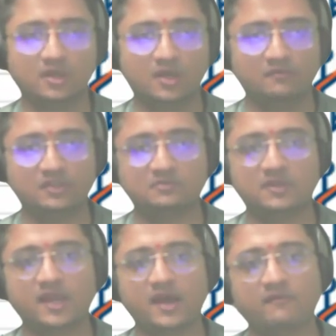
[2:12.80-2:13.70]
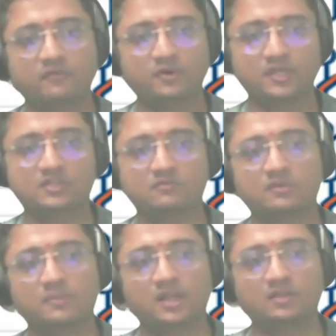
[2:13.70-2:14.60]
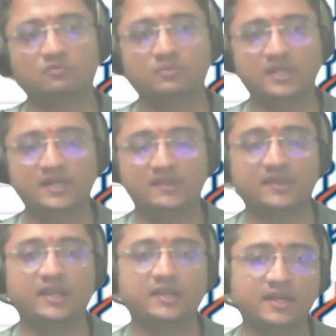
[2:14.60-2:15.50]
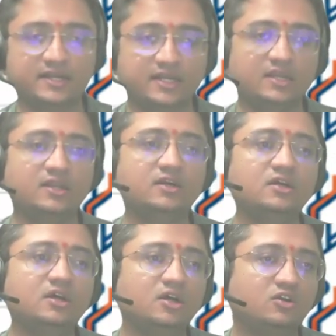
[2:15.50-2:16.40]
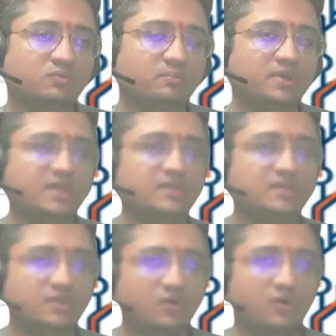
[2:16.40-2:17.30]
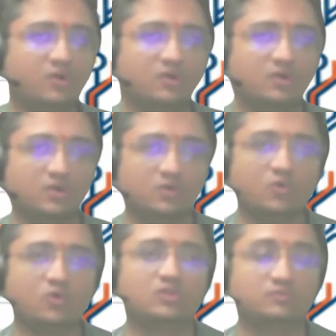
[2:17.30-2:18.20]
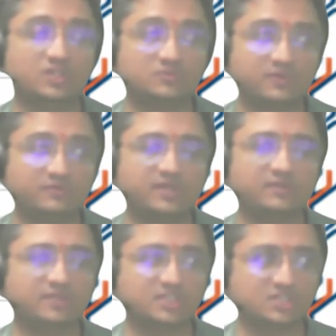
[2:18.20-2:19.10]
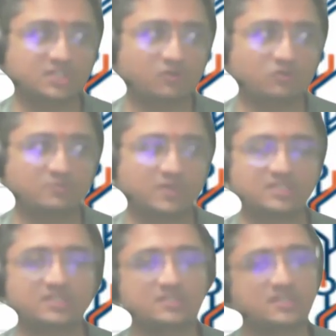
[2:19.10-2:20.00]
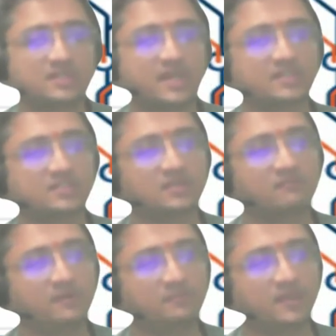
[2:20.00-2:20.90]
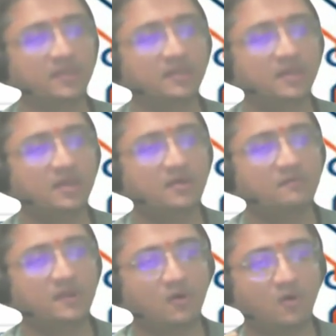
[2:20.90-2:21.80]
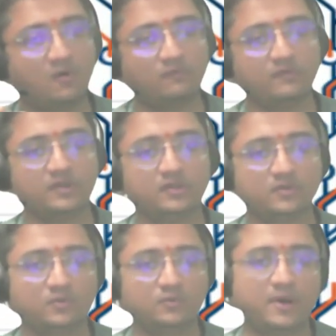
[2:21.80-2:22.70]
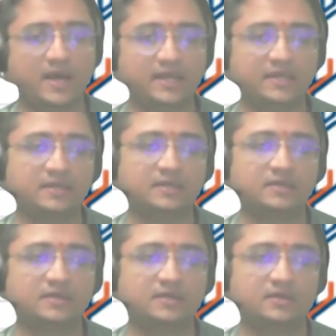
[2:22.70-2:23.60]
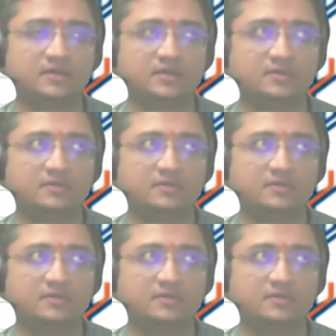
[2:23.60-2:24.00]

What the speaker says: which we have for each of the path would be designed and tailored to meet your goals, which the Toastmasters International website will offer you by uh,